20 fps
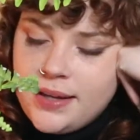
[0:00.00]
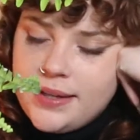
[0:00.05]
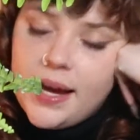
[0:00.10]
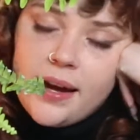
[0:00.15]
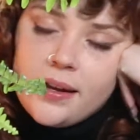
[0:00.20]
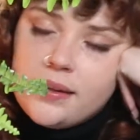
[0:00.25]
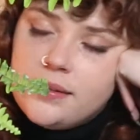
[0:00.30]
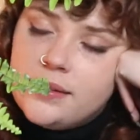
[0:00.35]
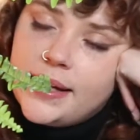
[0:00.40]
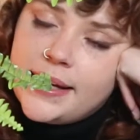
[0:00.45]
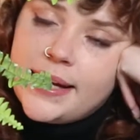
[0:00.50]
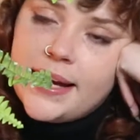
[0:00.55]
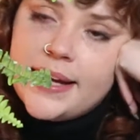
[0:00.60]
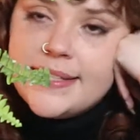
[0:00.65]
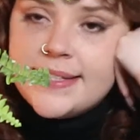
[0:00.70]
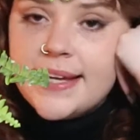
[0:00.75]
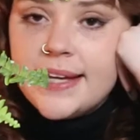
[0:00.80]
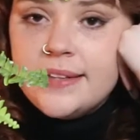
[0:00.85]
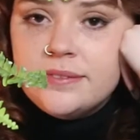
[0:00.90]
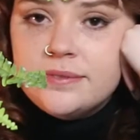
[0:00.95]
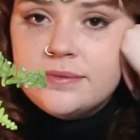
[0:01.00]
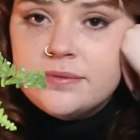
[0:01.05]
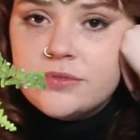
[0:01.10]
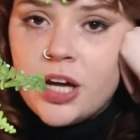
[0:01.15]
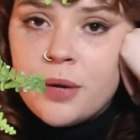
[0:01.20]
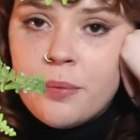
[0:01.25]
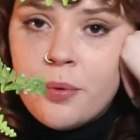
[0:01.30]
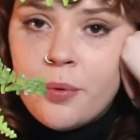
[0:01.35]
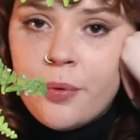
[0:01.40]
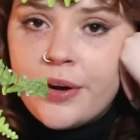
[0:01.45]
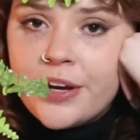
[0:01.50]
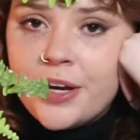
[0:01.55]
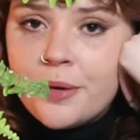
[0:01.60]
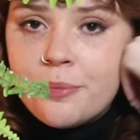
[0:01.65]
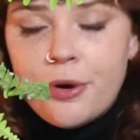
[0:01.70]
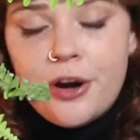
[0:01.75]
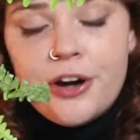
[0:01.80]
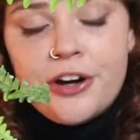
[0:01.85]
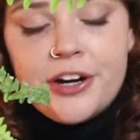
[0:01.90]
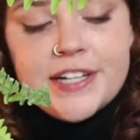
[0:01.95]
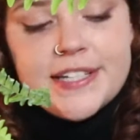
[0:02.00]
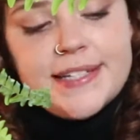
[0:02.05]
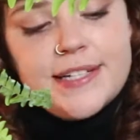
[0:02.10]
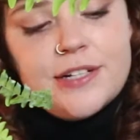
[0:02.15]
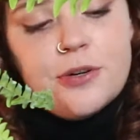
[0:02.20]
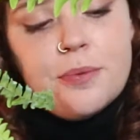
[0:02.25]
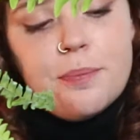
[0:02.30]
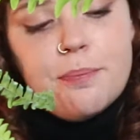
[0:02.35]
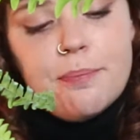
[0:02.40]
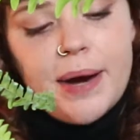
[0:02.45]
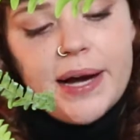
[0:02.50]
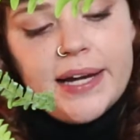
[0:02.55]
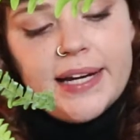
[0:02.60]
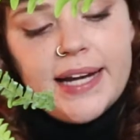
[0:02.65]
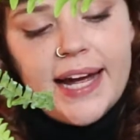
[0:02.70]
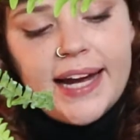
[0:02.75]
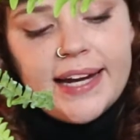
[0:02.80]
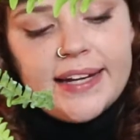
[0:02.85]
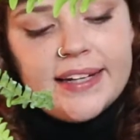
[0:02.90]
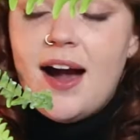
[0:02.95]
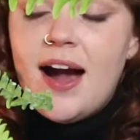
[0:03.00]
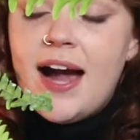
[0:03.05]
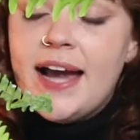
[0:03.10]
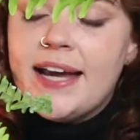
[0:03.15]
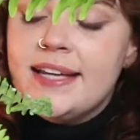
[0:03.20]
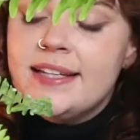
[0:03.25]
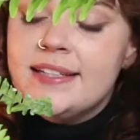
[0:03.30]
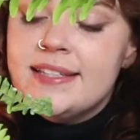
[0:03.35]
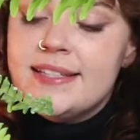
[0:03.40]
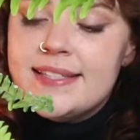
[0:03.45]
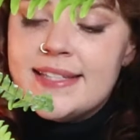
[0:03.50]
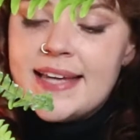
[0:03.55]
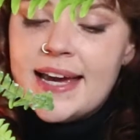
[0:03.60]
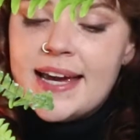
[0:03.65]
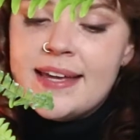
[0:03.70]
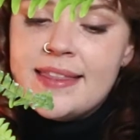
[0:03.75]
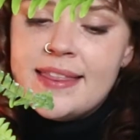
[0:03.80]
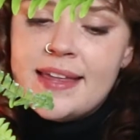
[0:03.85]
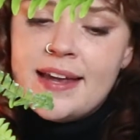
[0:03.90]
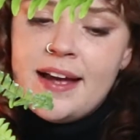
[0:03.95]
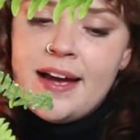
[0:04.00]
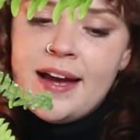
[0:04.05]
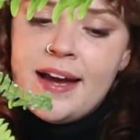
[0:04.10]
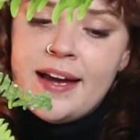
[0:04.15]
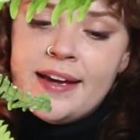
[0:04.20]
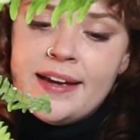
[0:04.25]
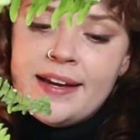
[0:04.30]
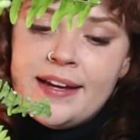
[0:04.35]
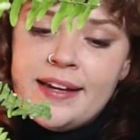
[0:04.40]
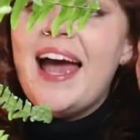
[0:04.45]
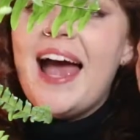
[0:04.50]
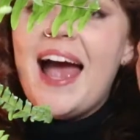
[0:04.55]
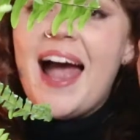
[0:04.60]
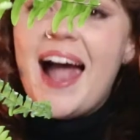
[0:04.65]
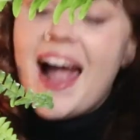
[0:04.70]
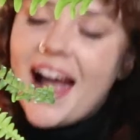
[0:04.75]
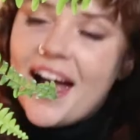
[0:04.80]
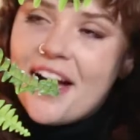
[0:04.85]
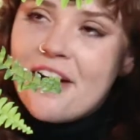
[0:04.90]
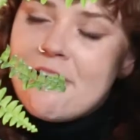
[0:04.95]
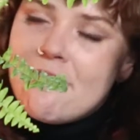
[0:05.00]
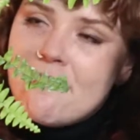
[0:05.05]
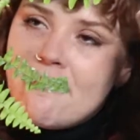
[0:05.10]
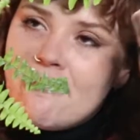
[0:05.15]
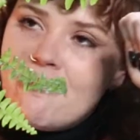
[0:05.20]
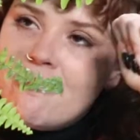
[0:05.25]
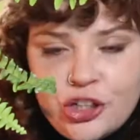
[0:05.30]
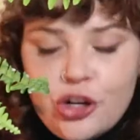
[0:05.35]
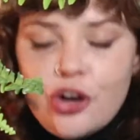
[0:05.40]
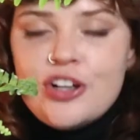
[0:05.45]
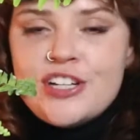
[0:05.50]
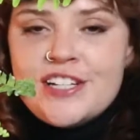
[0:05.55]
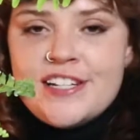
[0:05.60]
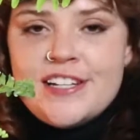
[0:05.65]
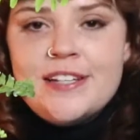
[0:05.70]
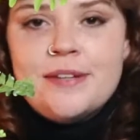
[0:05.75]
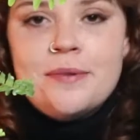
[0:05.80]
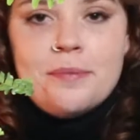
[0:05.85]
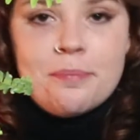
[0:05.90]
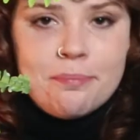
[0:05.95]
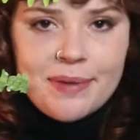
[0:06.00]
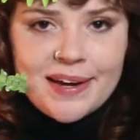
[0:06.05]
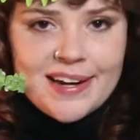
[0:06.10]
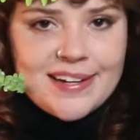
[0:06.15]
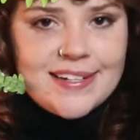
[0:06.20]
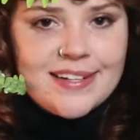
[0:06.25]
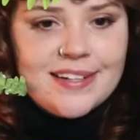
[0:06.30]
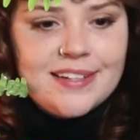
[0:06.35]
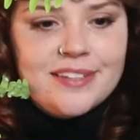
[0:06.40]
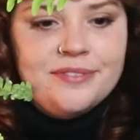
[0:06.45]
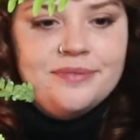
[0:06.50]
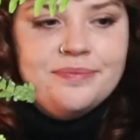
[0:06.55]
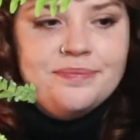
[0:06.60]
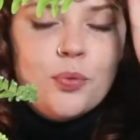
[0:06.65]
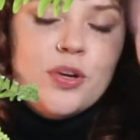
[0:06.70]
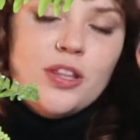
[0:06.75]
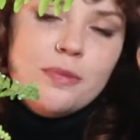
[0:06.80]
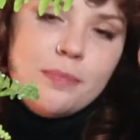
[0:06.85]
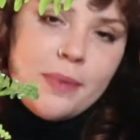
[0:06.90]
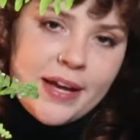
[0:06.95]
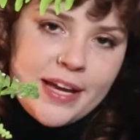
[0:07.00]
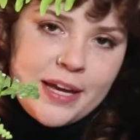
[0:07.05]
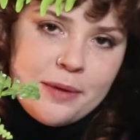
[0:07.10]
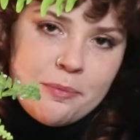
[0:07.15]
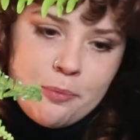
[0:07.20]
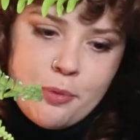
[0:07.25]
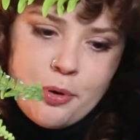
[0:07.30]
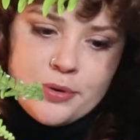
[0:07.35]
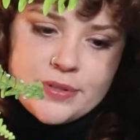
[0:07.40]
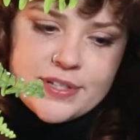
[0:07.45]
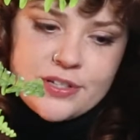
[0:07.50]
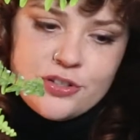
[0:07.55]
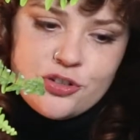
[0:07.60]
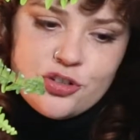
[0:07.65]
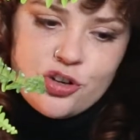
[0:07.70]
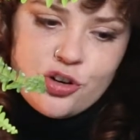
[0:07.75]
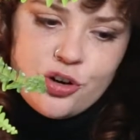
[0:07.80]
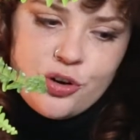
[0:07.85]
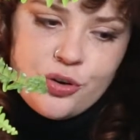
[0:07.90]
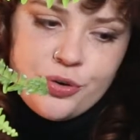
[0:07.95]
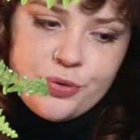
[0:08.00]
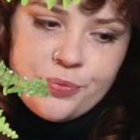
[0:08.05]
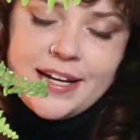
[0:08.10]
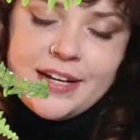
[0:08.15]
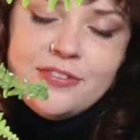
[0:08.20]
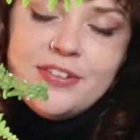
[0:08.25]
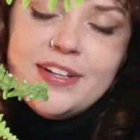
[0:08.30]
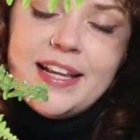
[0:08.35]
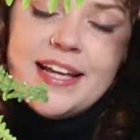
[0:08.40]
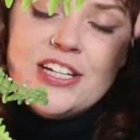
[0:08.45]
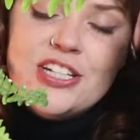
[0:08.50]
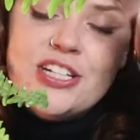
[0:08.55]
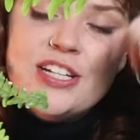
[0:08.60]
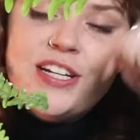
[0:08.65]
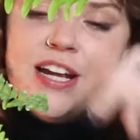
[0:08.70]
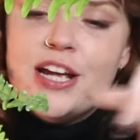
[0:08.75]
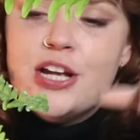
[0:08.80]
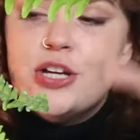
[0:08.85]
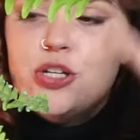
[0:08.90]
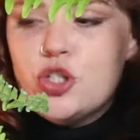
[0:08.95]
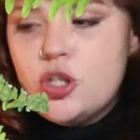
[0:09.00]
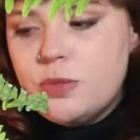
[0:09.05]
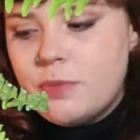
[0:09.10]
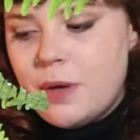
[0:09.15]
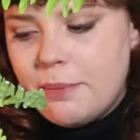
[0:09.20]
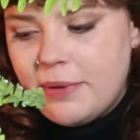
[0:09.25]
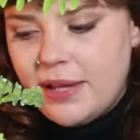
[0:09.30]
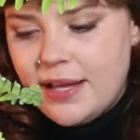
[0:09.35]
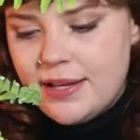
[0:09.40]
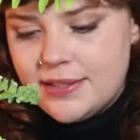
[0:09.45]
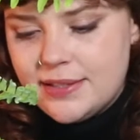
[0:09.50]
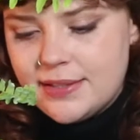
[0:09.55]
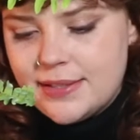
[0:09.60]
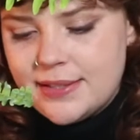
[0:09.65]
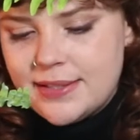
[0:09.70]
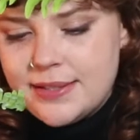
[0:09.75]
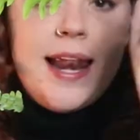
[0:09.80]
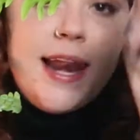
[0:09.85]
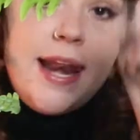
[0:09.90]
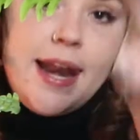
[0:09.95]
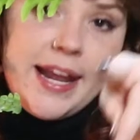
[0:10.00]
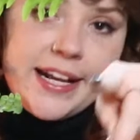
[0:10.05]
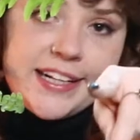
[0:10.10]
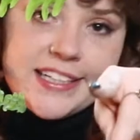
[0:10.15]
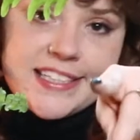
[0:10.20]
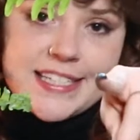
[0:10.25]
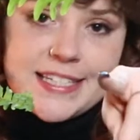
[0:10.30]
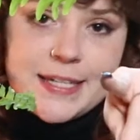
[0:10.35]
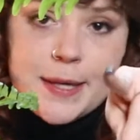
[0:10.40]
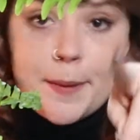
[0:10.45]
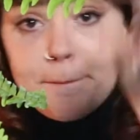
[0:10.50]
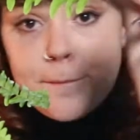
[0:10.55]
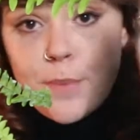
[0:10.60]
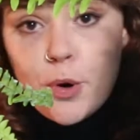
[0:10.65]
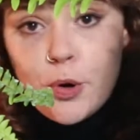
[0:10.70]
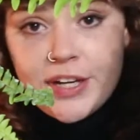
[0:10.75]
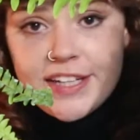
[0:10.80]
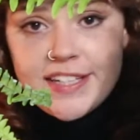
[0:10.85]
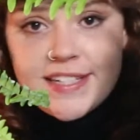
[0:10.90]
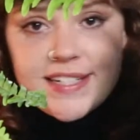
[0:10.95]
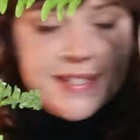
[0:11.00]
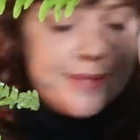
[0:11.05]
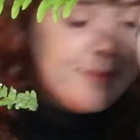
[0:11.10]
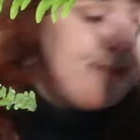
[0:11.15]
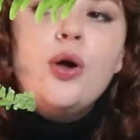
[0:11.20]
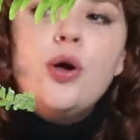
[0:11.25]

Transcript: Yeah, like I said, I'm a work in progress still, but hey, I can say that I have gotten better with my impulse control in relation to my plants. Next point.